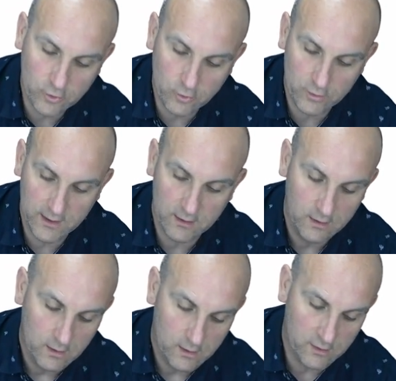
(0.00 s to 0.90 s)
corner
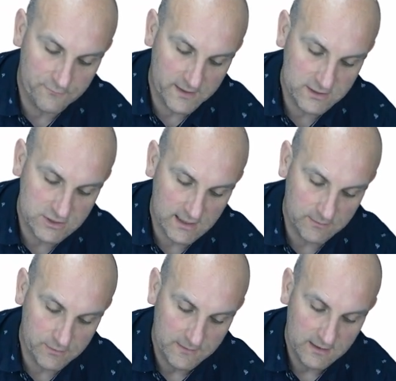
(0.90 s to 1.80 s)
of my
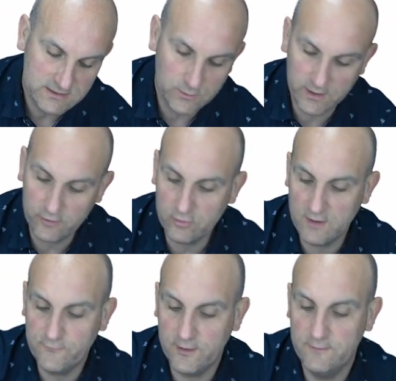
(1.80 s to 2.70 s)
shape. So when I
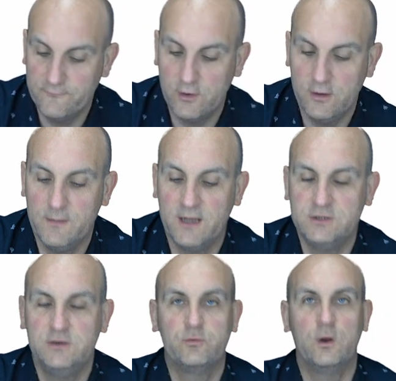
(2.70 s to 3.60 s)
try and find the volume, I choose